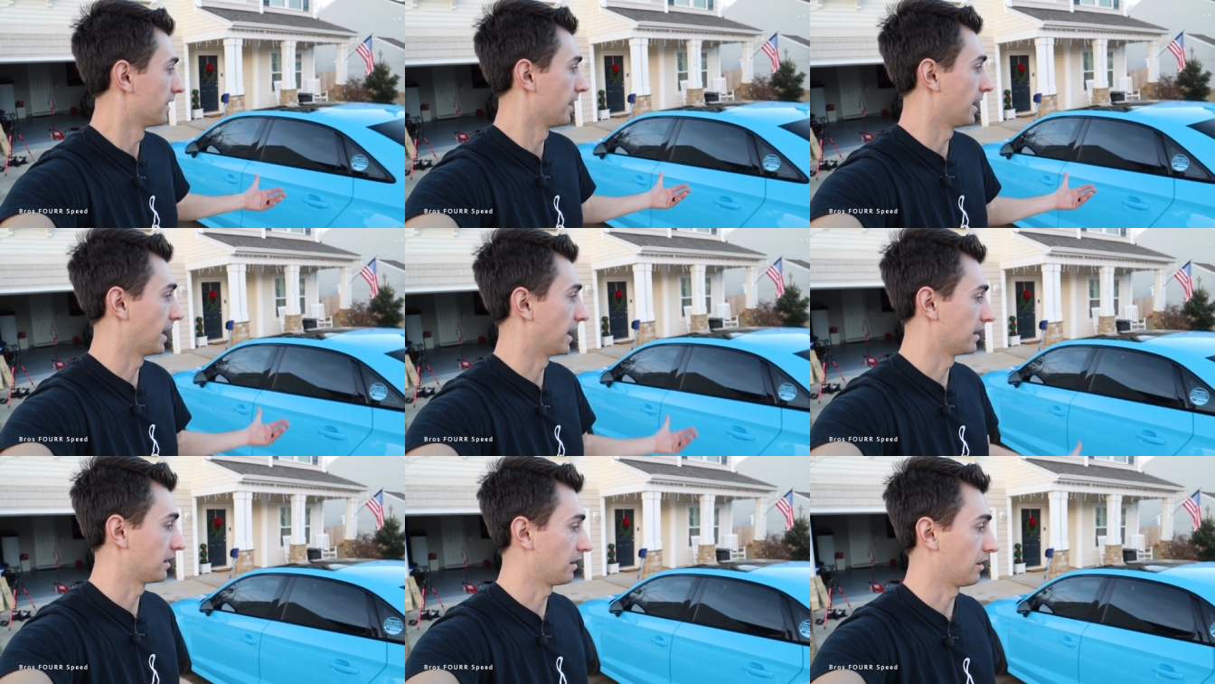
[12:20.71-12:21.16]

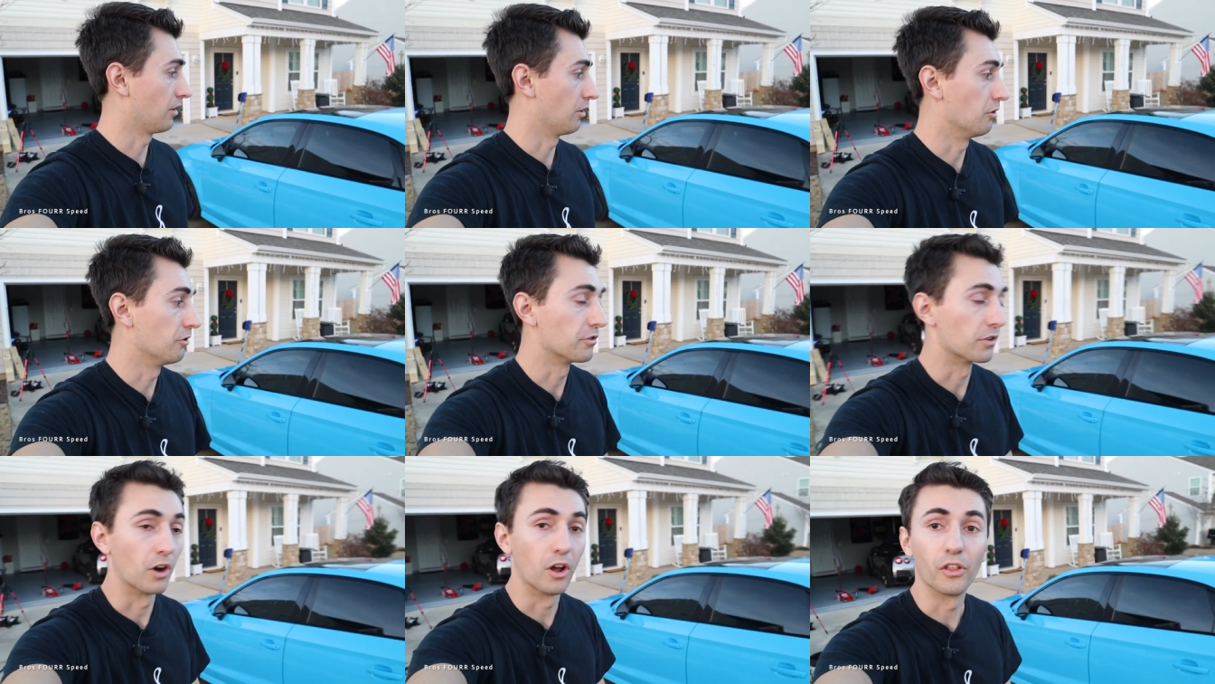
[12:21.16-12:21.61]
And uh,
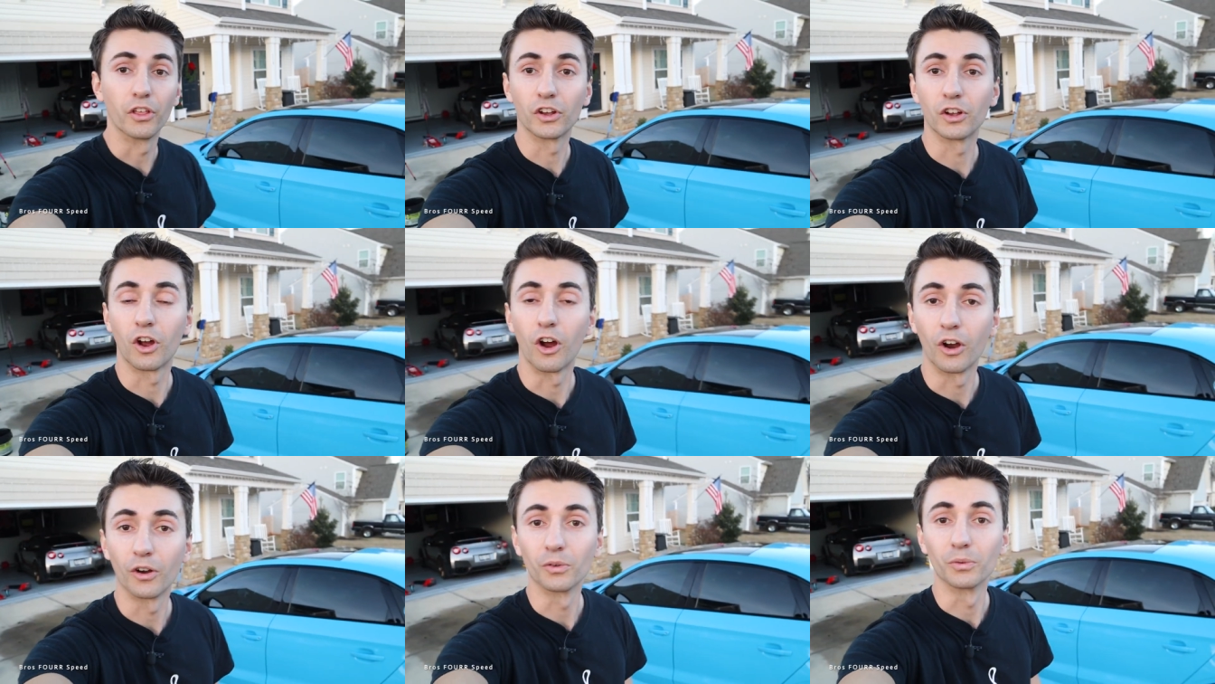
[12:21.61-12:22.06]
overall, the
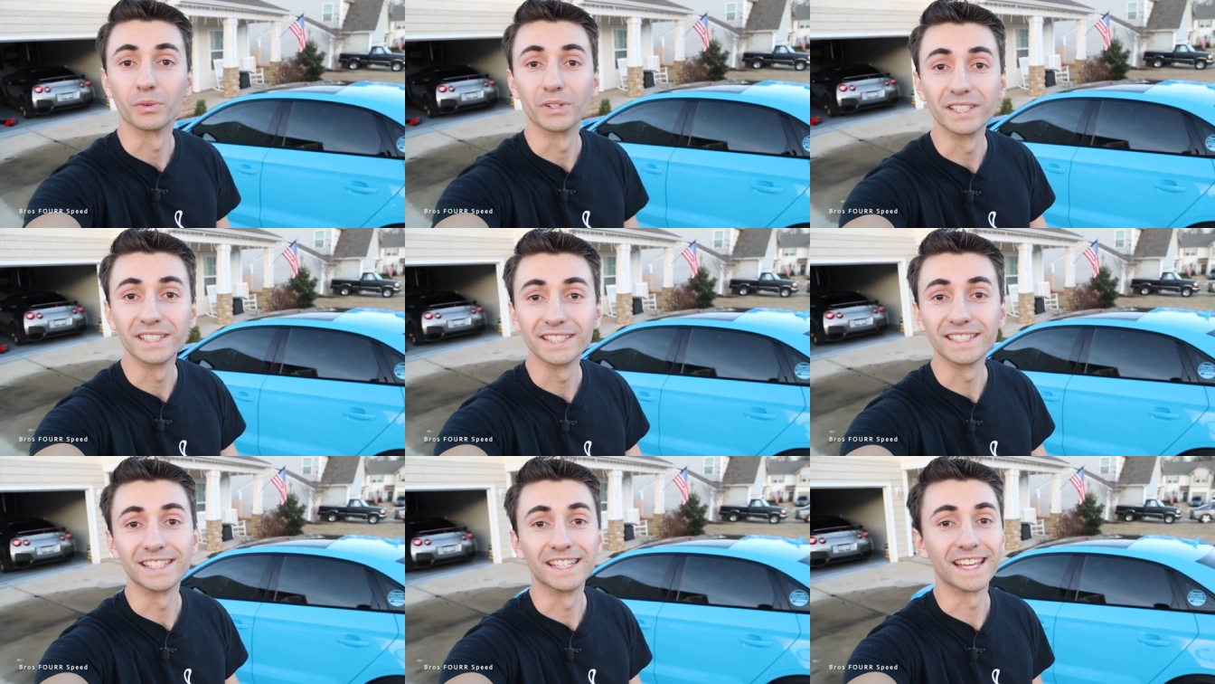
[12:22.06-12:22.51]
car
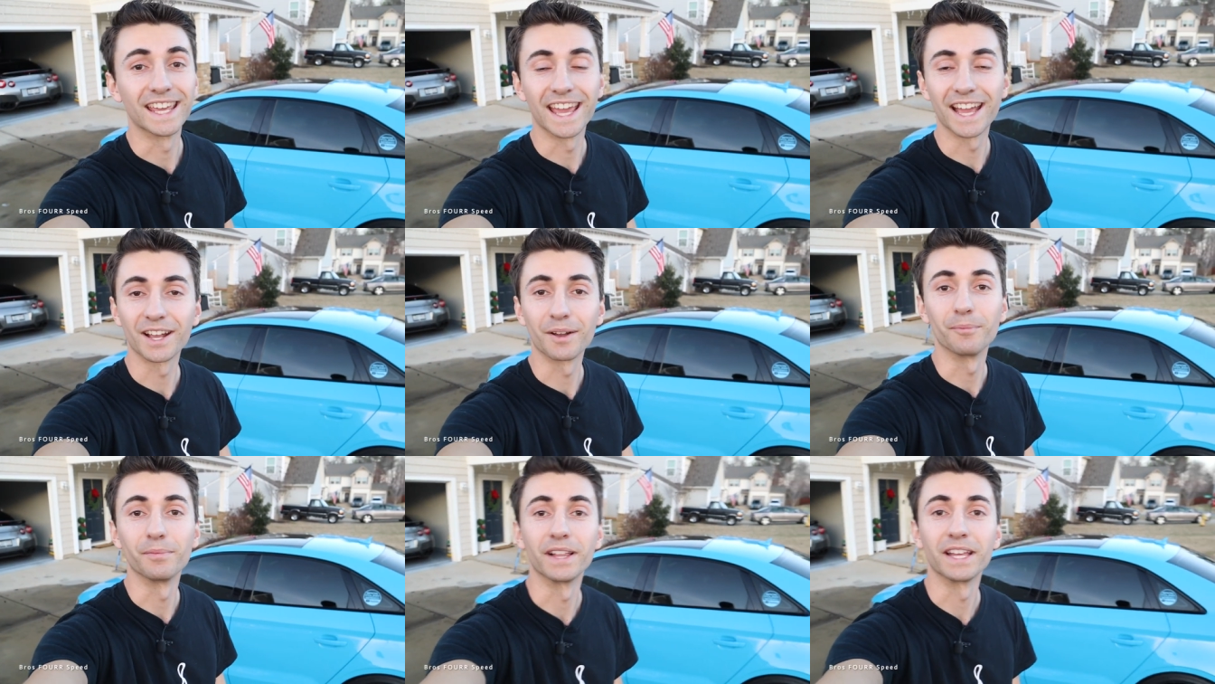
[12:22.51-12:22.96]
really, you
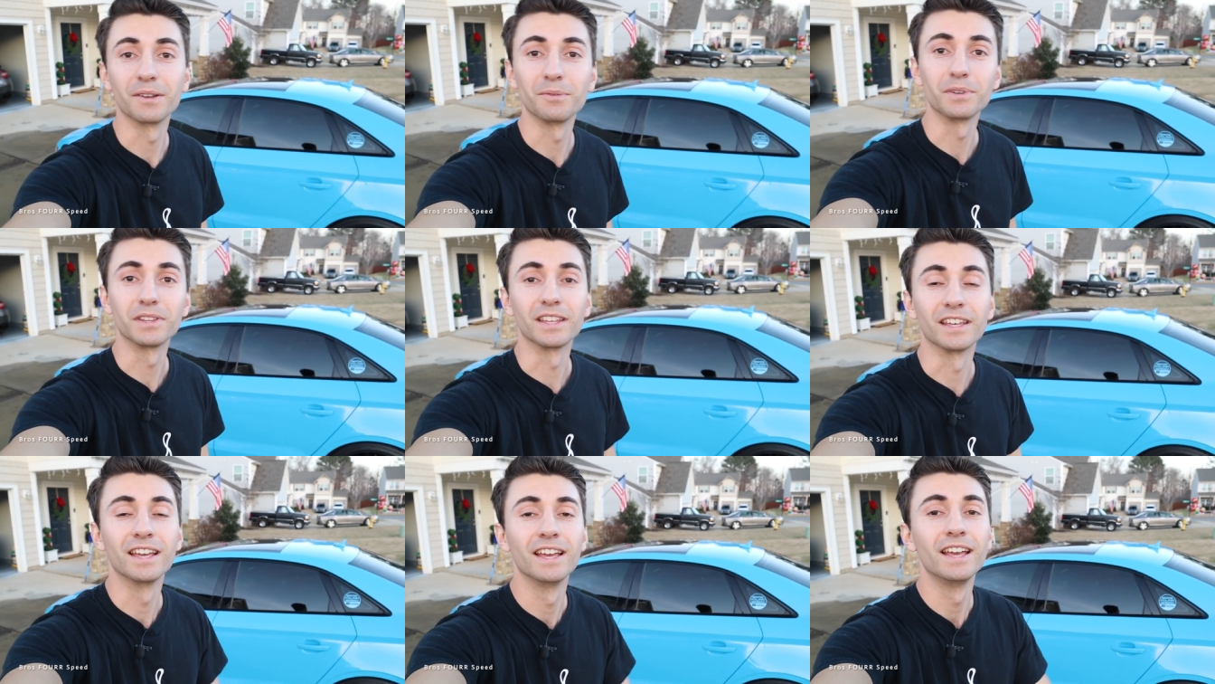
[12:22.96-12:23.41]
can't complain
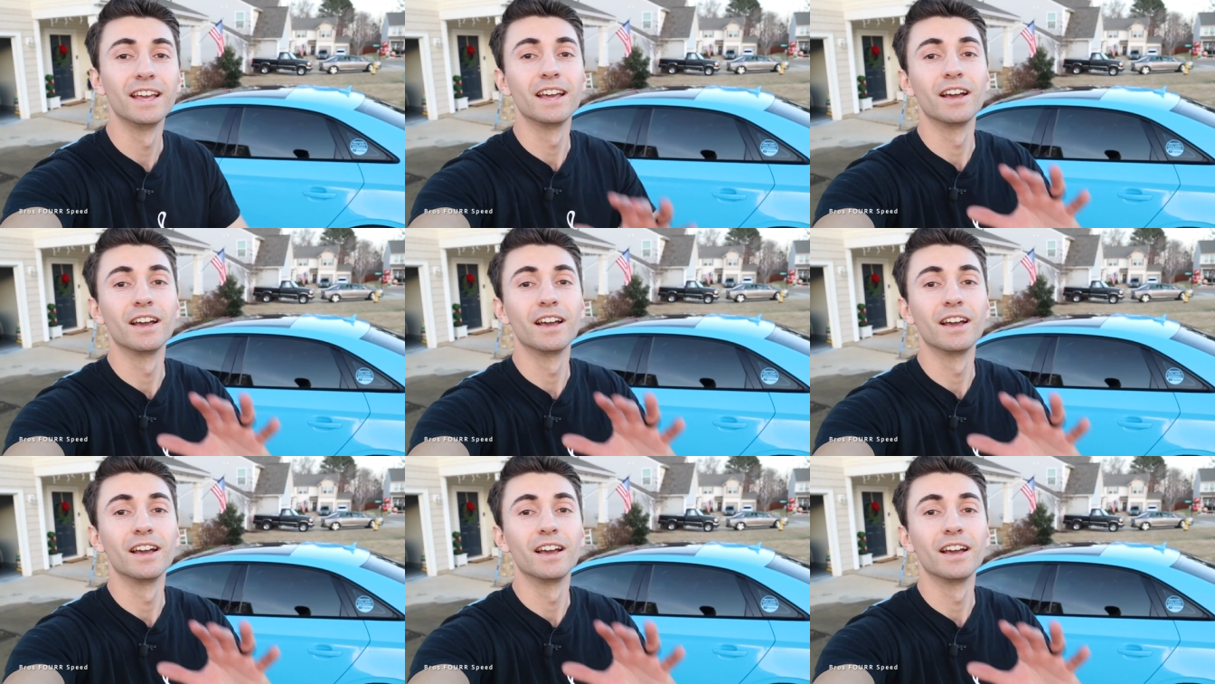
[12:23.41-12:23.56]
with it.